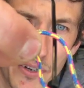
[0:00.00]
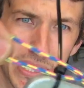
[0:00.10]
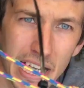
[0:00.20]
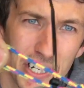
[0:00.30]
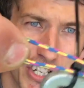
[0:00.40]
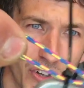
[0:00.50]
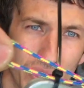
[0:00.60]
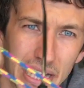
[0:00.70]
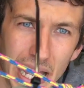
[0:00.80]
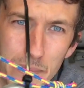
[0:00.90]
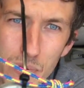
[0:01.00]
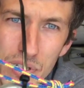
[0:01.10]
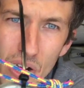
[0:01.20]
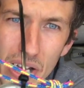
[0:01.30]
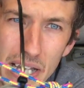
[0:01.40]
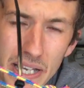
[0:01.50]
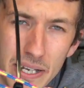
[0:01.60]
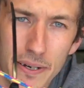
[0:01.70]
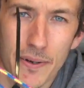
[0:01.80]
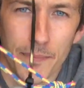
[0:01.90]
no tension on the cable tie,
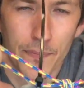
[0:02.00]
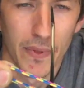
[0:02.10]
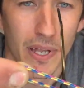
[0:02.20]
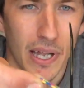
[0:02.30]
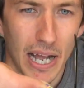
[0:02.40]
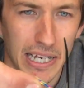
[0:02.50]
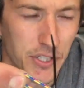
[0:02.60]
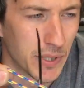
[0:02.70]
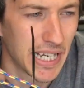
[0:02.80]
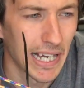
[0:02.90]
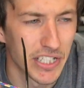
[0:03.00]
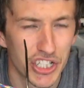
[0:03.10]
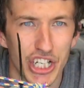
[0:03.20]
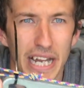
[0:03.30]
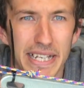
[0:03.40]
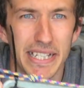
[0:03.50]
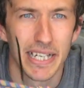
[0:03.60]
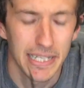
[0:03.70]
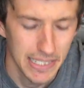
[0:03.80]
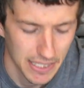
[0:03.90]
And to attach the chain to
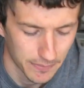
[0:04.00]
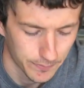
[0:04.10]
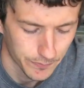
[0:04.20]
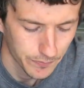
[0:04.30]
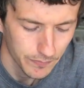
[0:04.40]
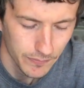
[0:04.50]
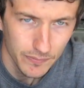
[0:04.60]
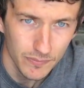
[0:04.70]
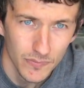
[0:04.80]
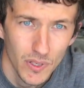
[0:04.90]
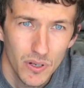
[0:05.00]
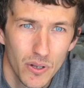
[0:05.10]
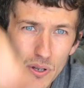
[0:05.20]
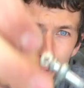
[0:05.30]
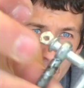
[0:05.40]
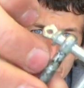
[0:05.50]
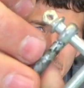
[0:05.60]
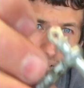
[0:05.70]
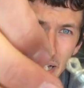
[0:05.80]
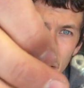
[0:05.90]
this, we just take